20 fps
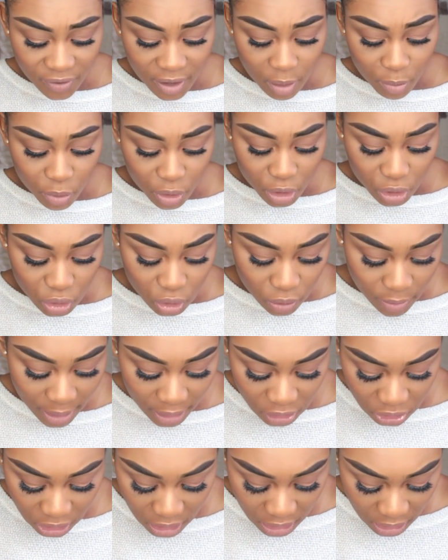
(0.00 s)
thing I'm gonna do
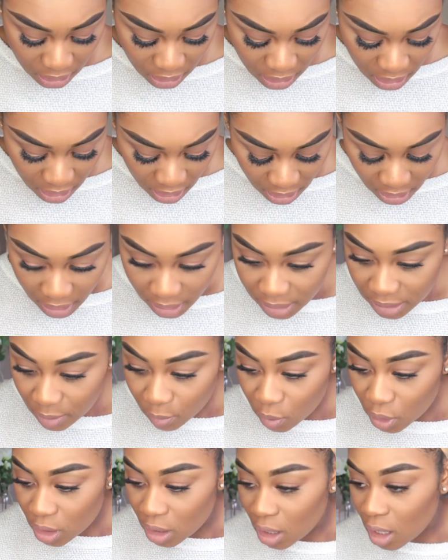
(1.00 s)
actually is
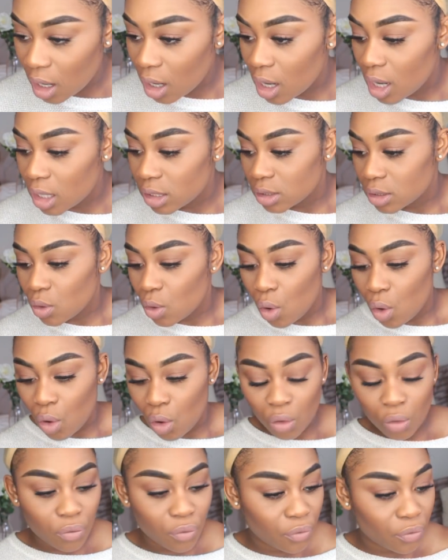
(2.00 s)
I'm gonna cut
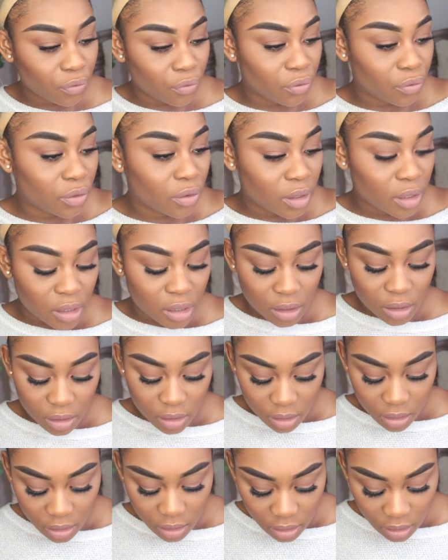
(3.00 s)
off
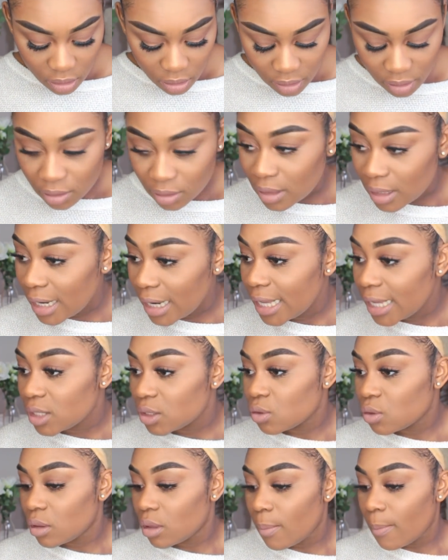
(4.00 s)
the
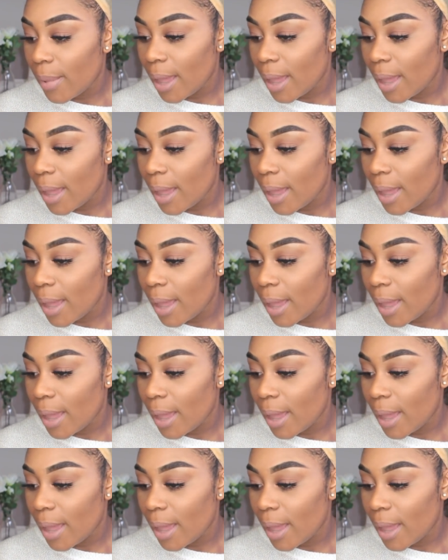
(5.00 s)
lace on the